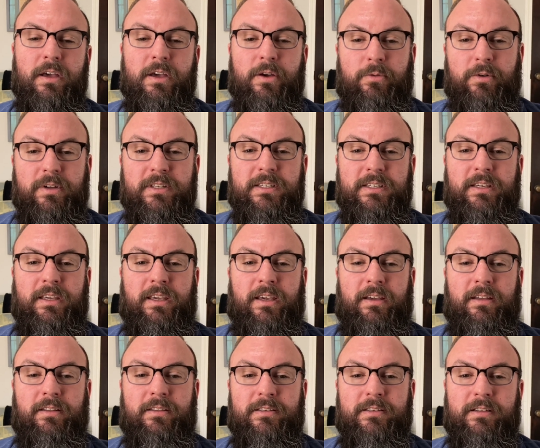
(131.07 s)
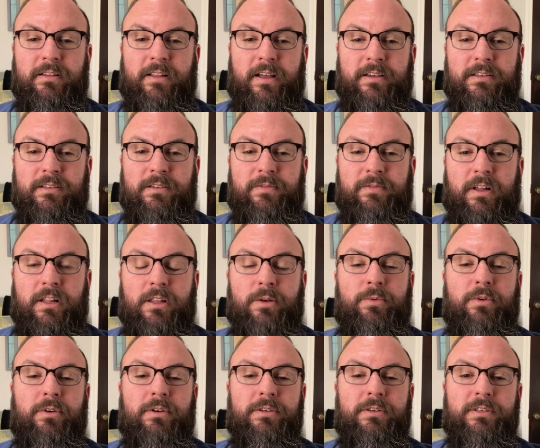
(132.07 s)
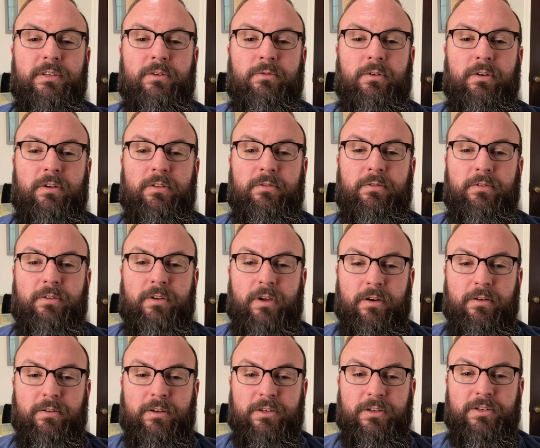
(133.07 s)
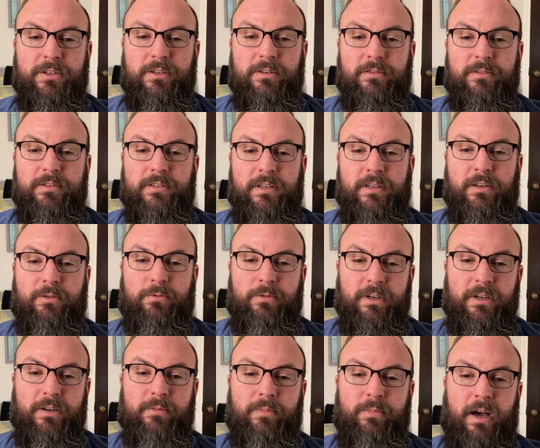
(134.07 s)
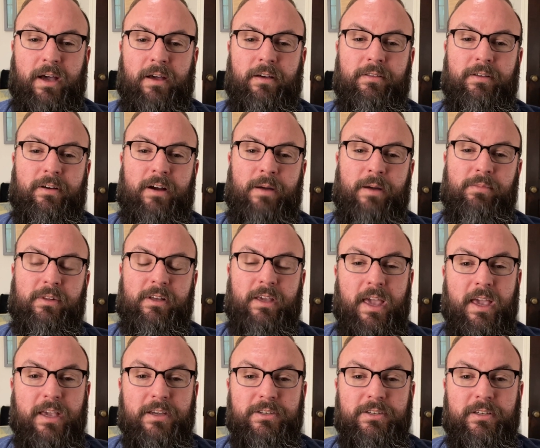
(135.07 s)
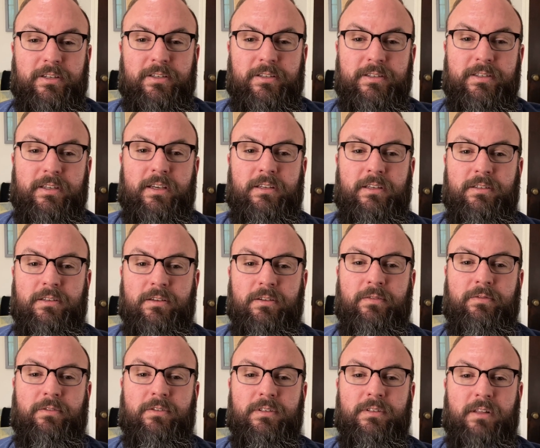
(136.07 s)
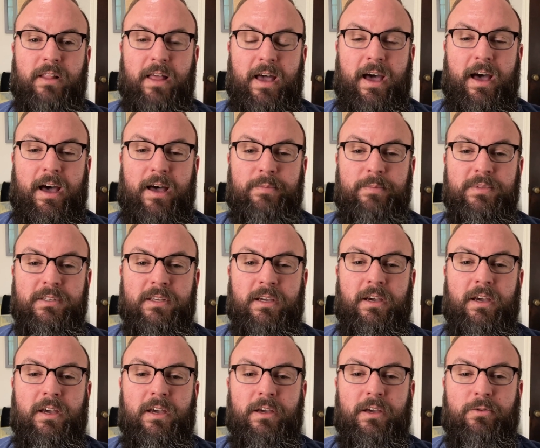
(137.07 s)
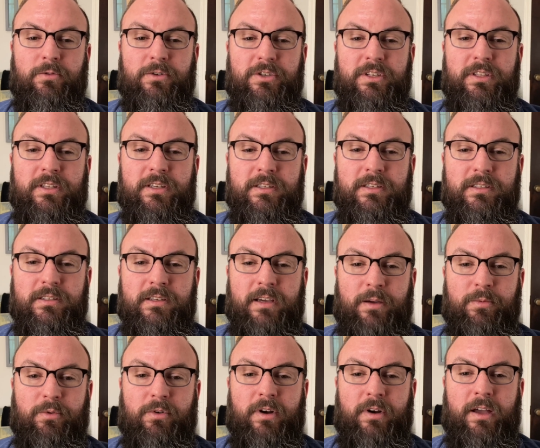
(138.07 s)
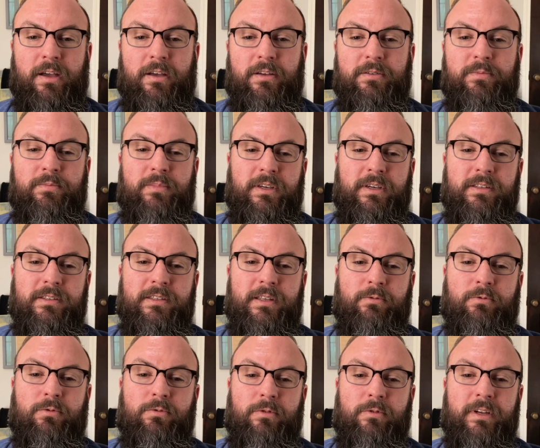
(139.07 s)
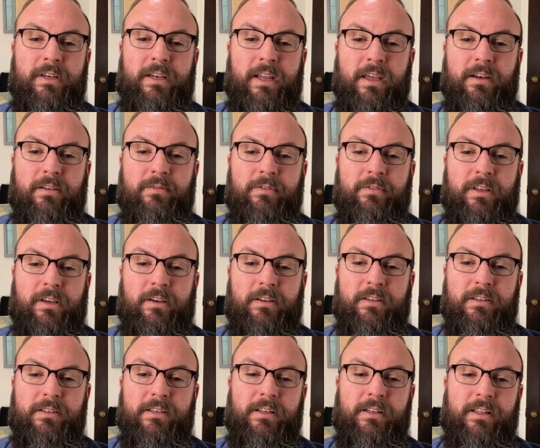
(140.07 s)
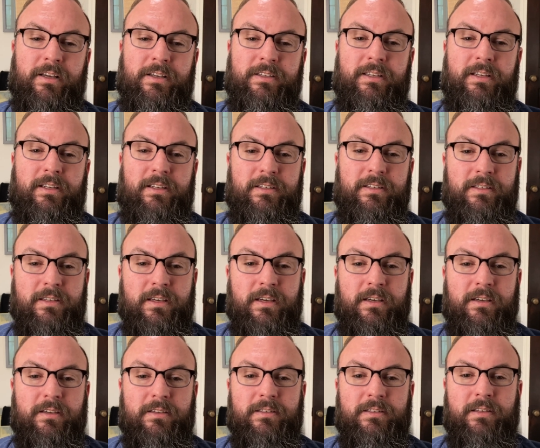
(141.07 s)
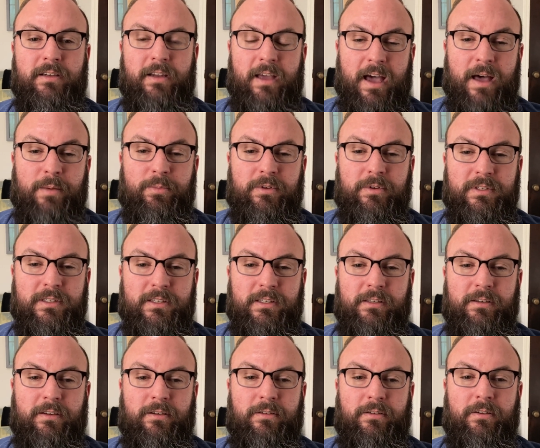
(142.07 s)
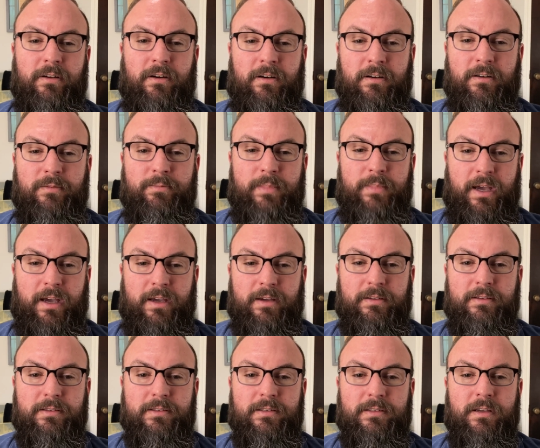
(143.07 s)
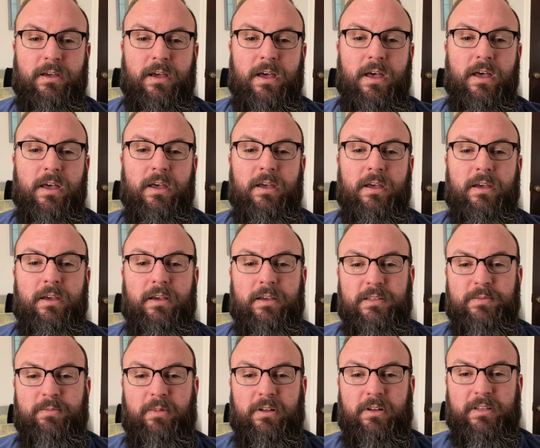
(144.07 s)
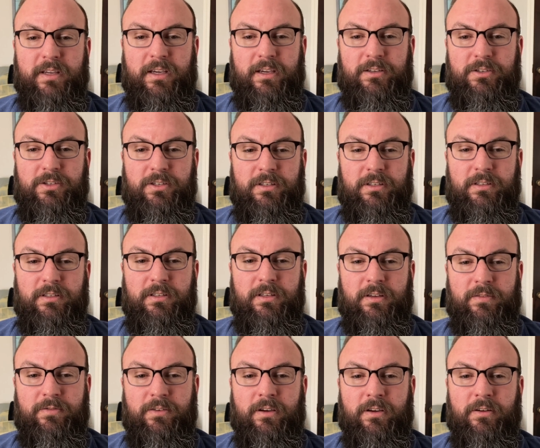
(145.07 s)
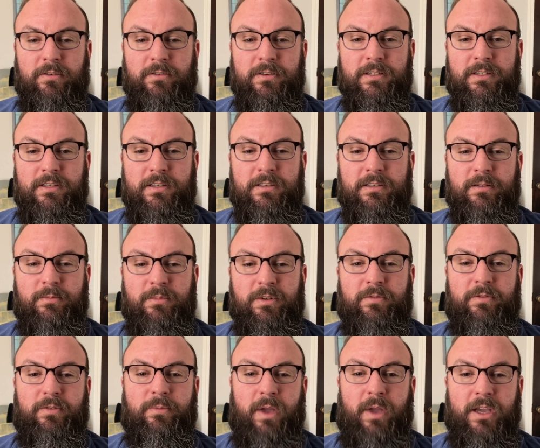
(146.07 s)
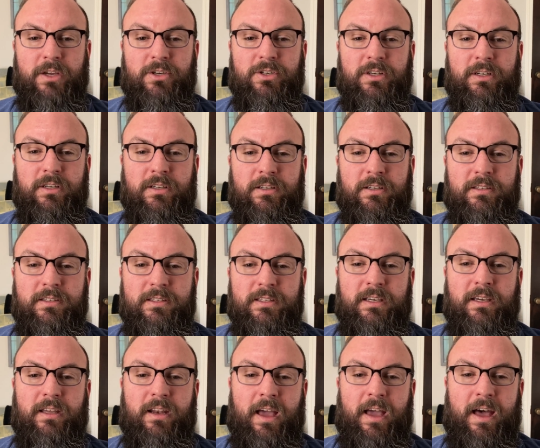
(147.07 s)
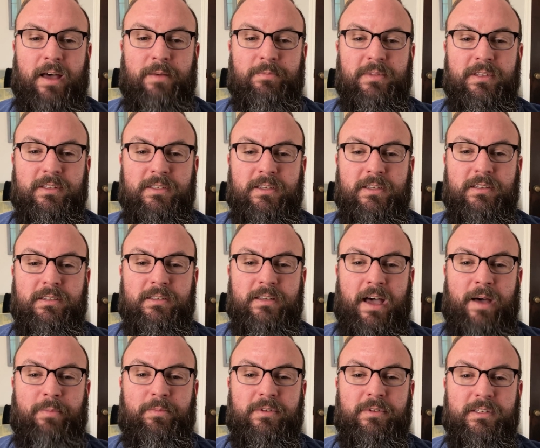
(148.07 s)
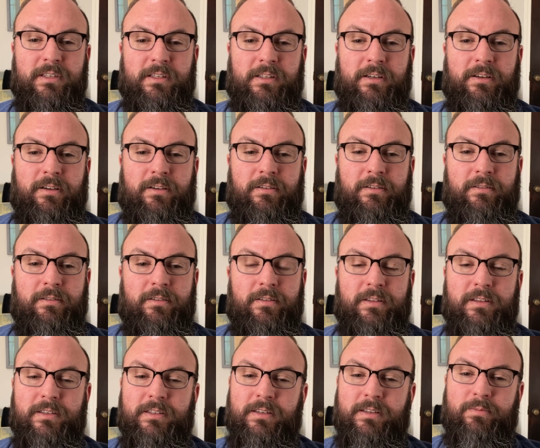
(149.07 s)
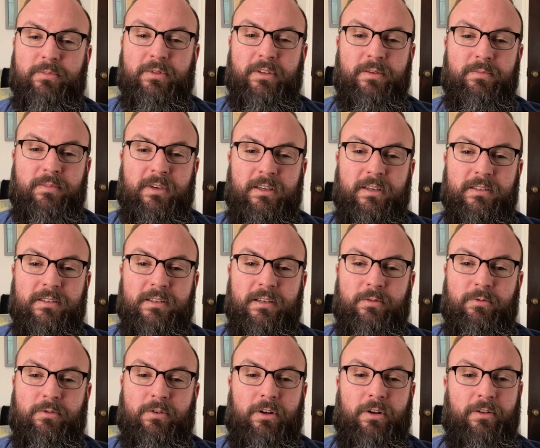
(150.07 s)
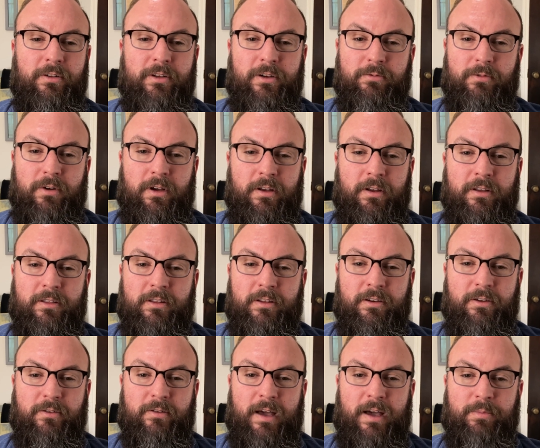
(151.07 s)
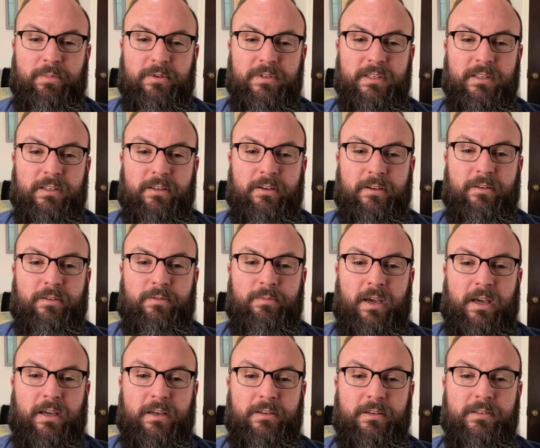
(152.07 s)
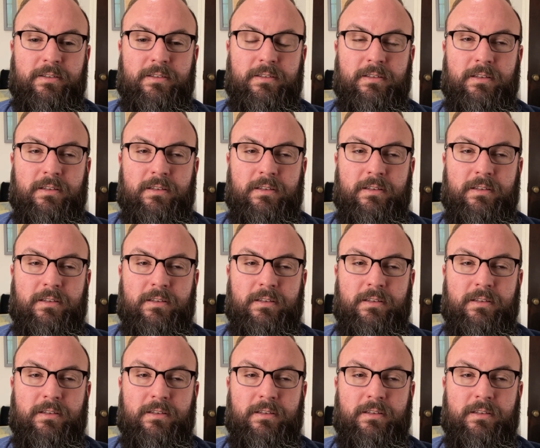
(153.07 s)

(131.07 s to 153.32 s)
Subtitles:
Once again, this allows developers to work through code issues and recompile their applications as universal apps, which this time around means they will run natively on Intel x86 and Apple Silicone ARM Macs. A small tangent, if you go into System Information and see an app that says Apple Silicone, this simply means that it will only run on the new Apple Silicone Macs.